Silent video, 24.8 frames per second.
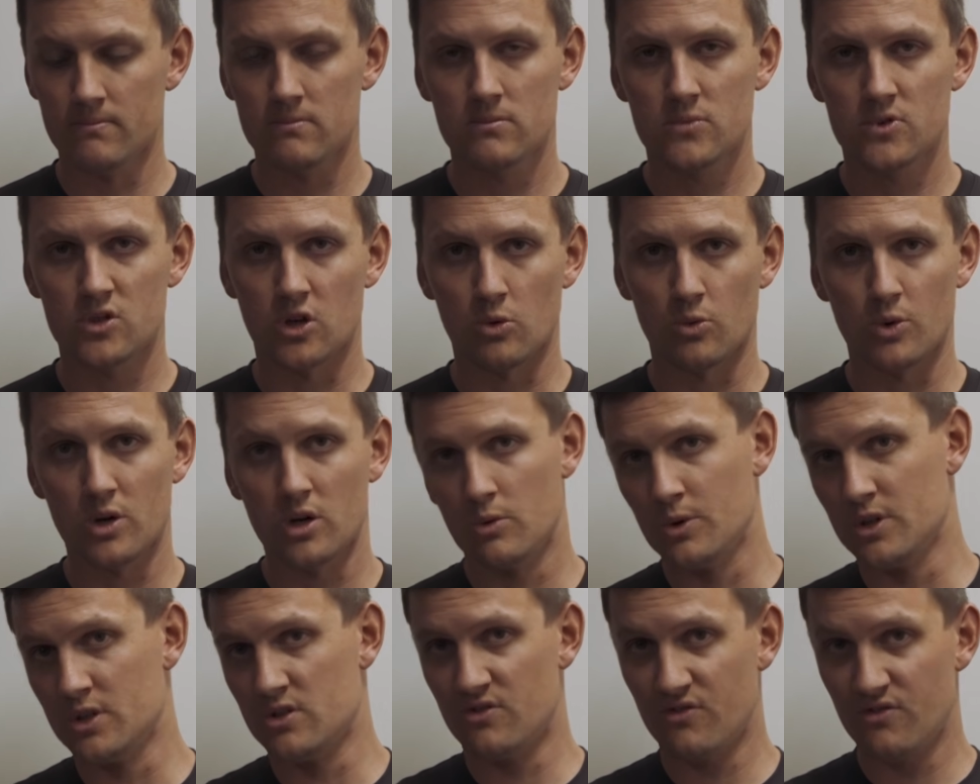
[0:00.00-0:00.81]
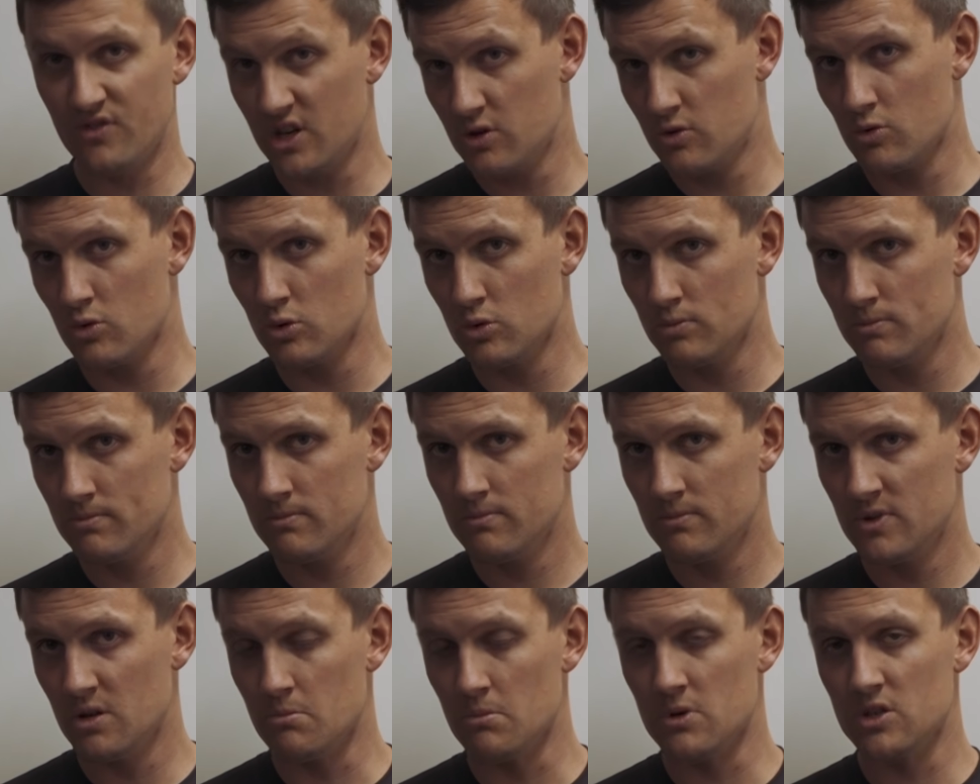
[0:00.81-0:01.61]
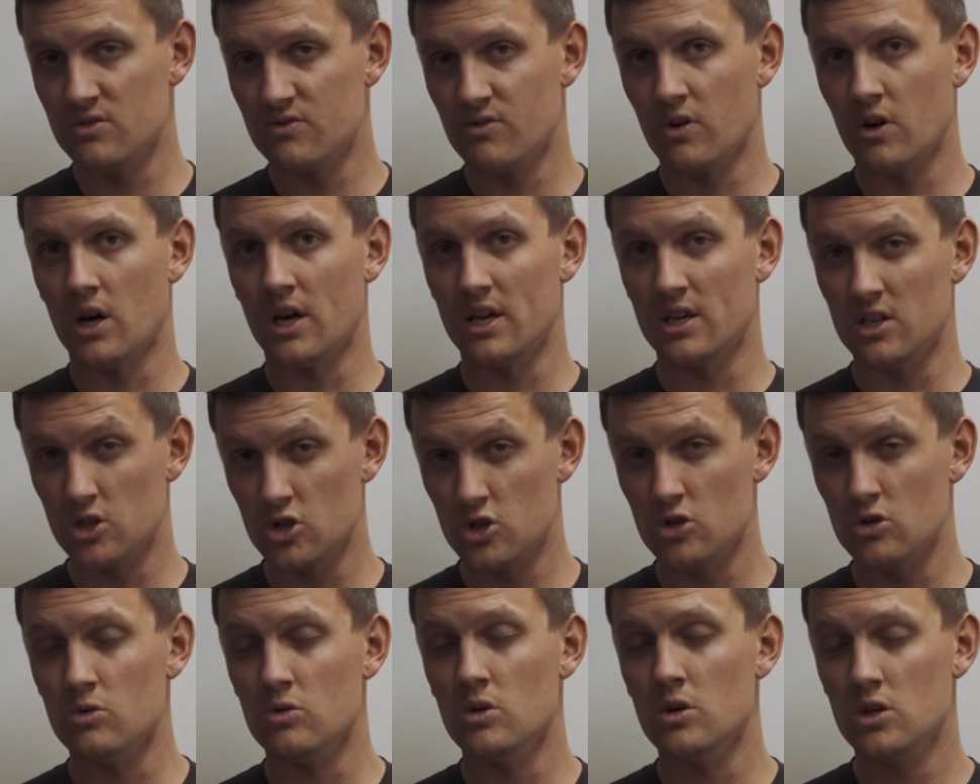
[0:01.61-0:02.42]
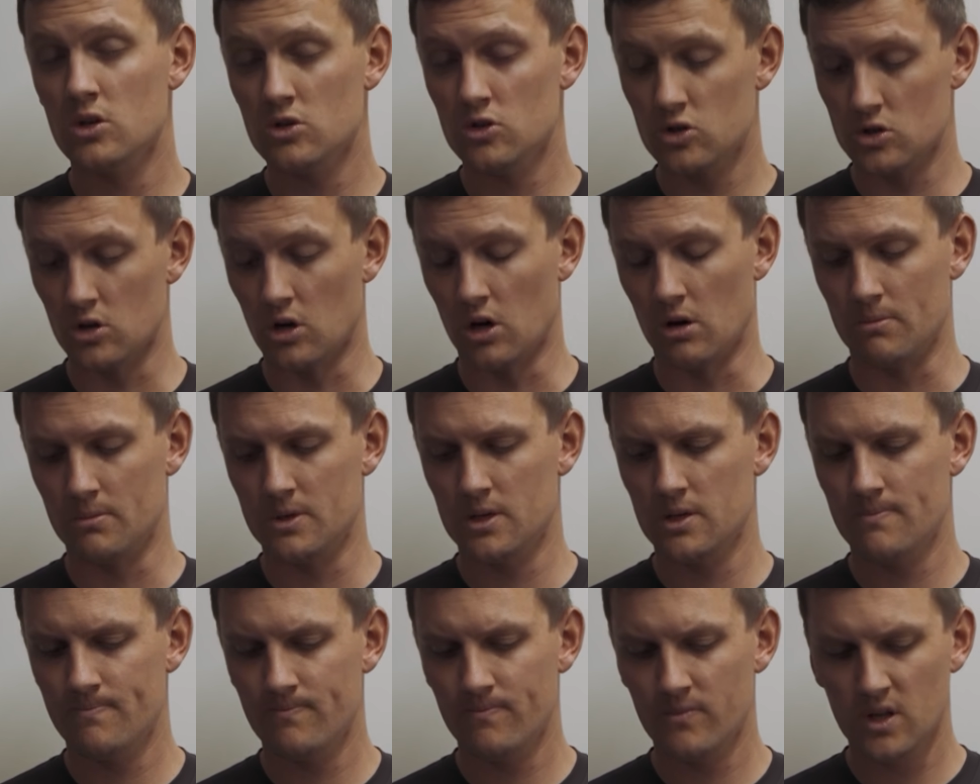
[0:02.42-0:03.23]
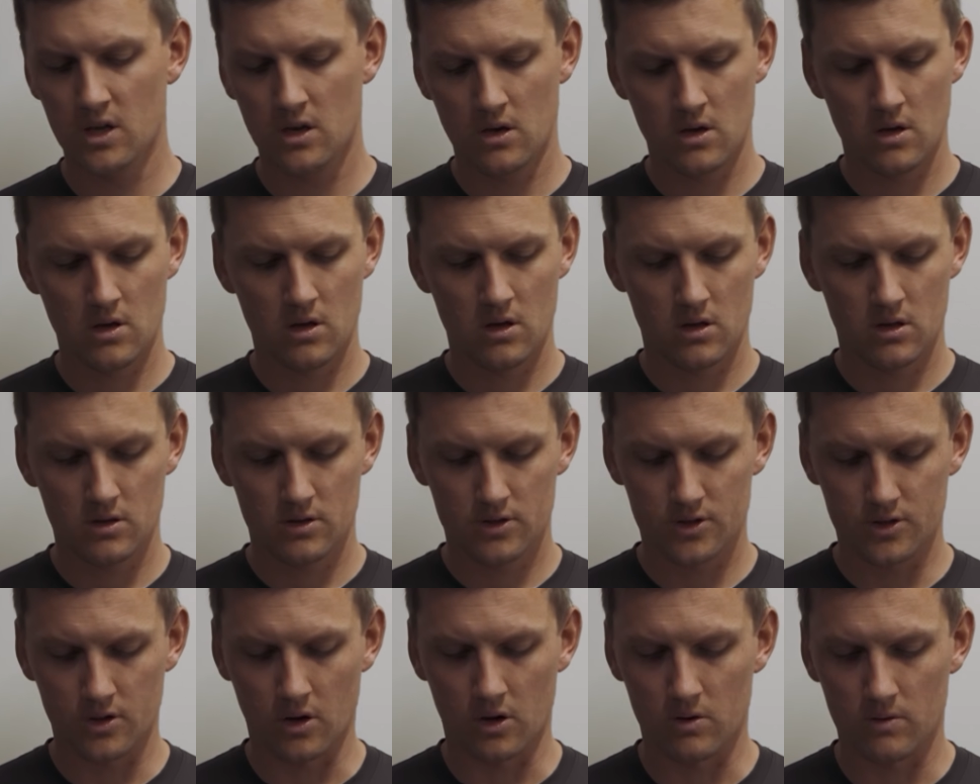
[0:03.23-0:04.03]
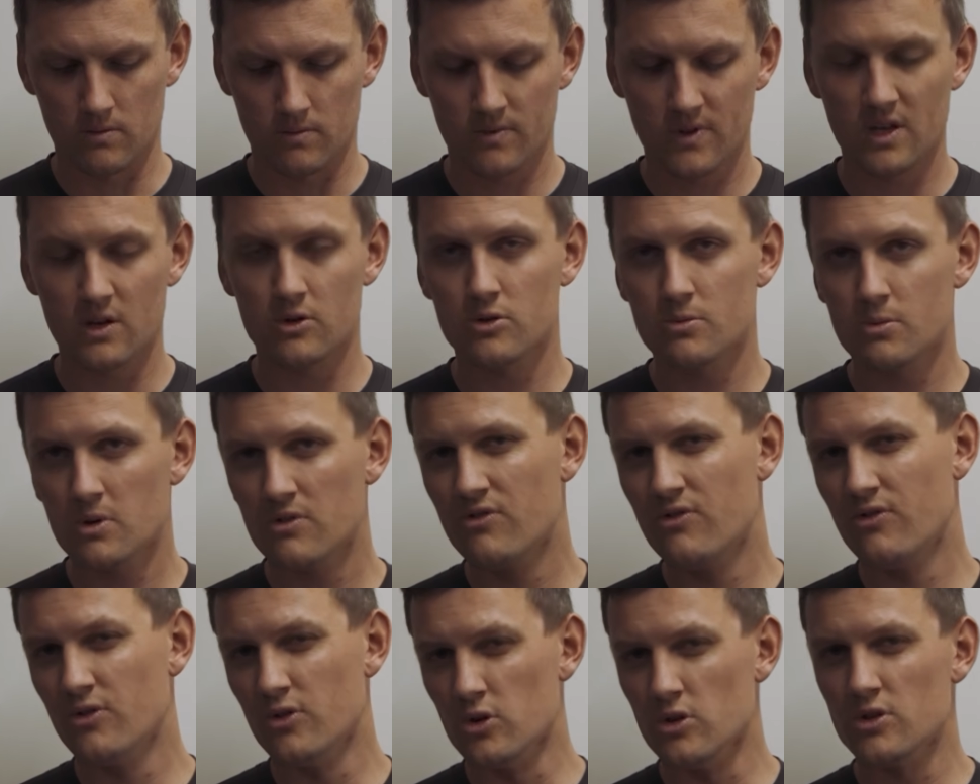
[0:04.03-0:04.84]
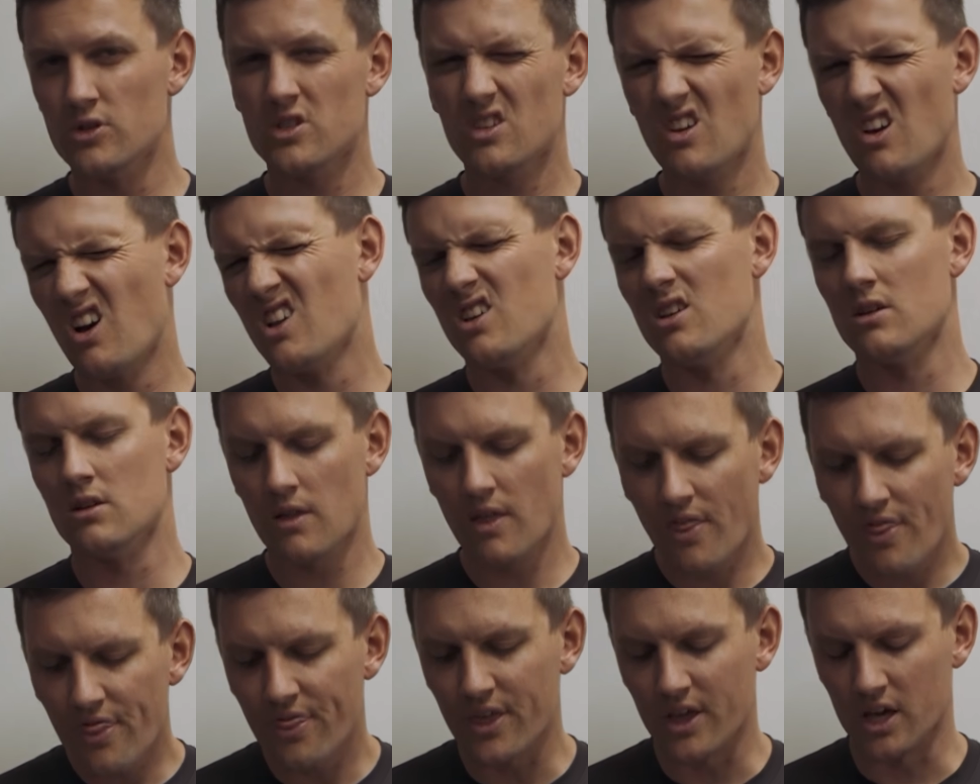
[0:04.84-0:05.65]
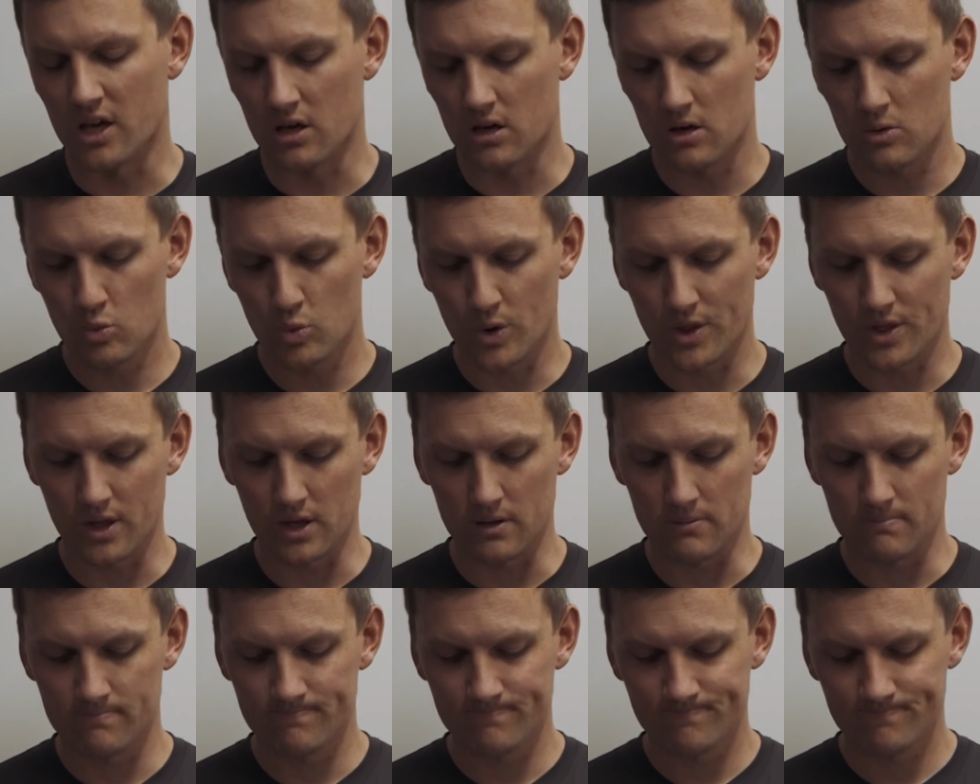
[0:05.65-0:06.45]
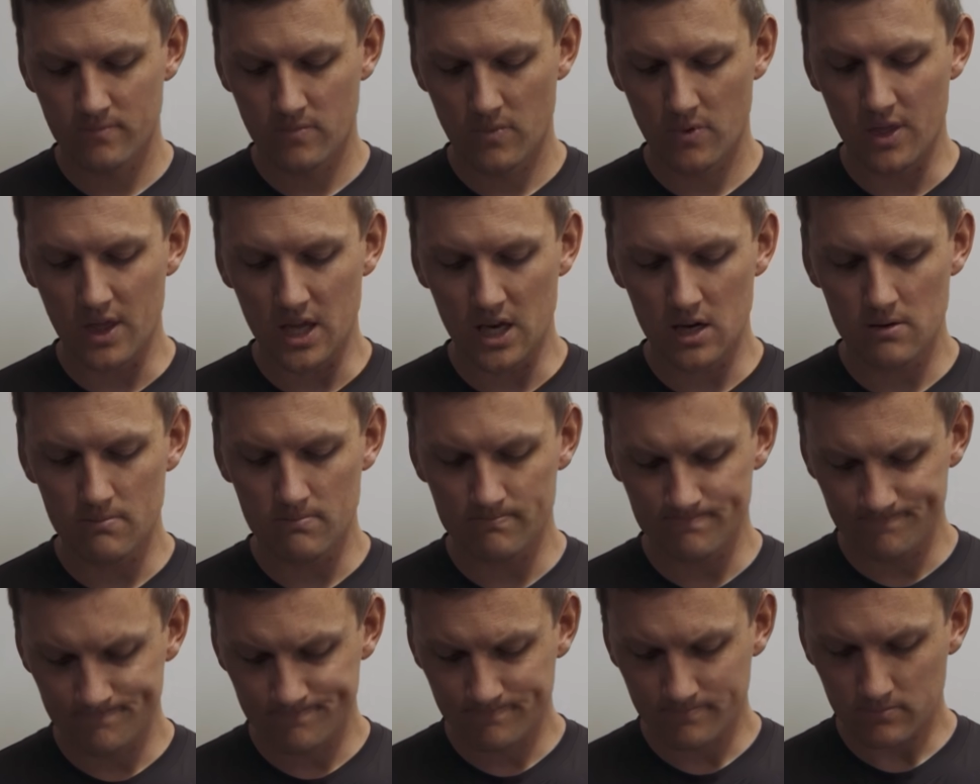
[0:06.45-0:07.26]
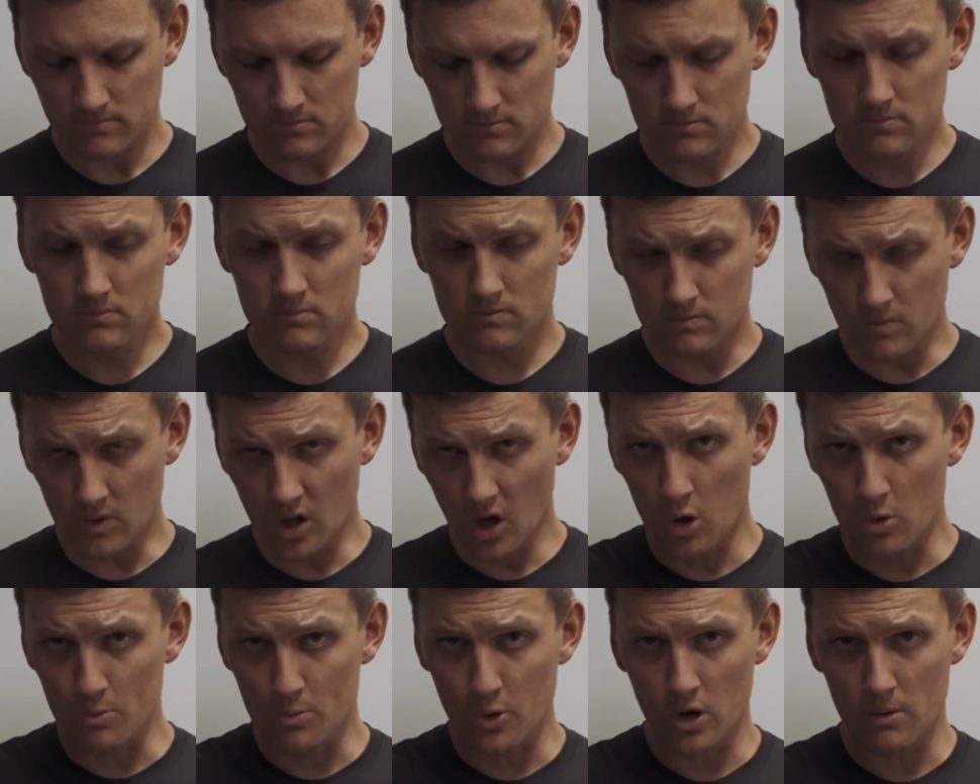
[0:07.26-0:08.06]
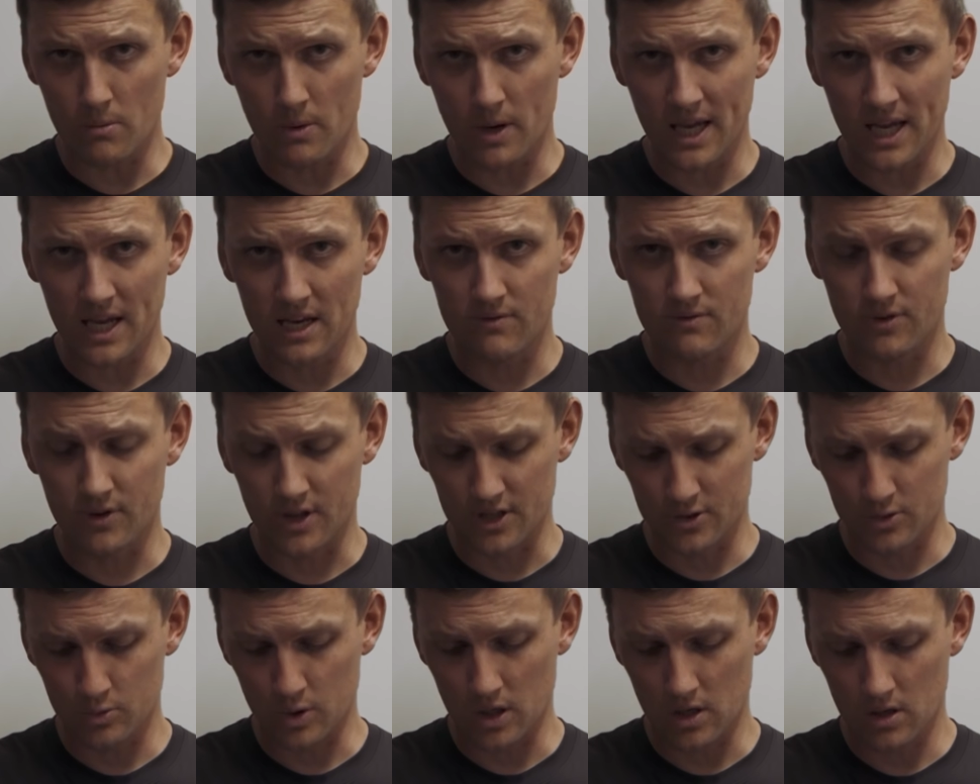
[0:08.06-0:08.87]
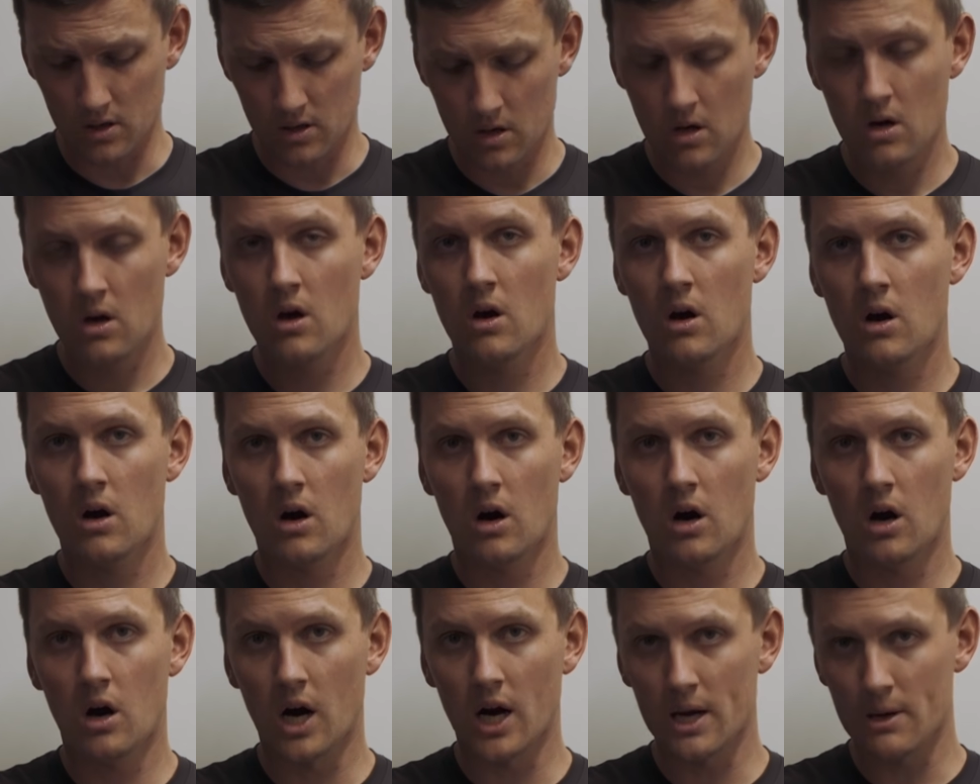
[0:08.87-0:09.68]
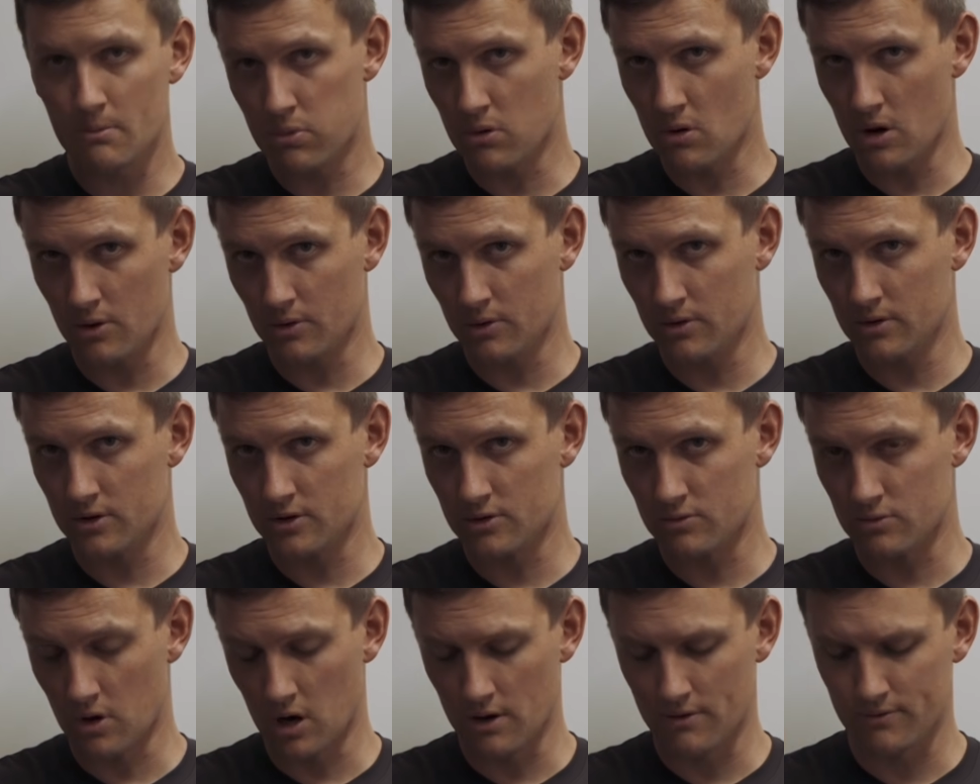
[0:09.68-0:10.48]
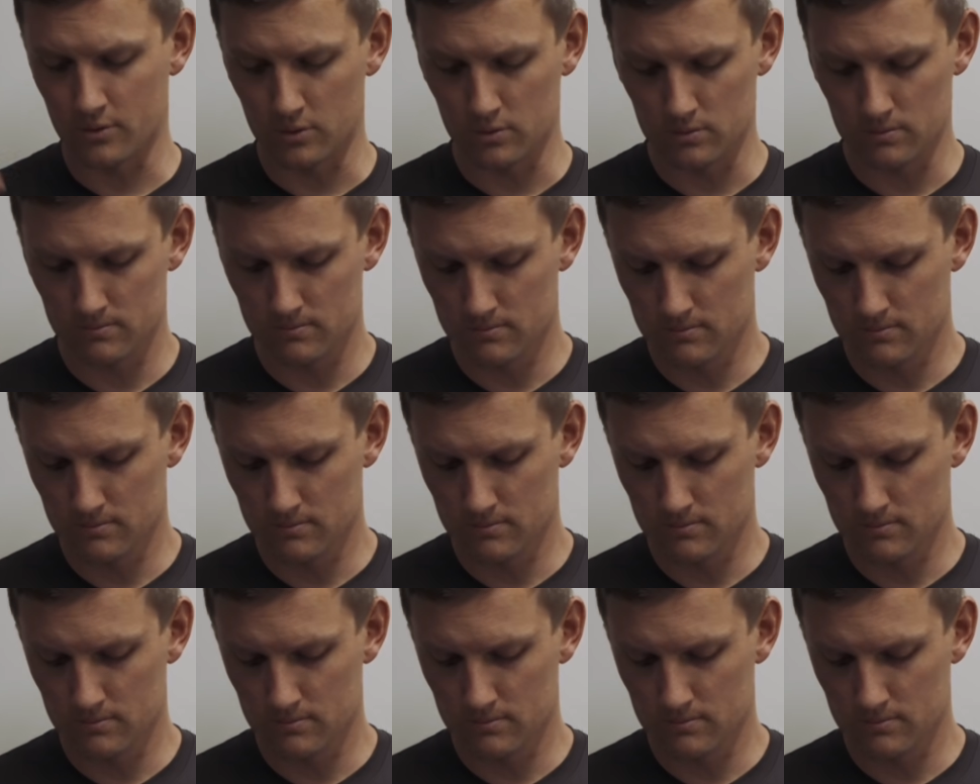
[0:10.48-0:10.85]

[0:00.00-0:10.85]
So when I went to Federal, the misfire issue stopped. So that was my first kind of thing with it. Then, I'll put up my hand for this one. I broke this rifle.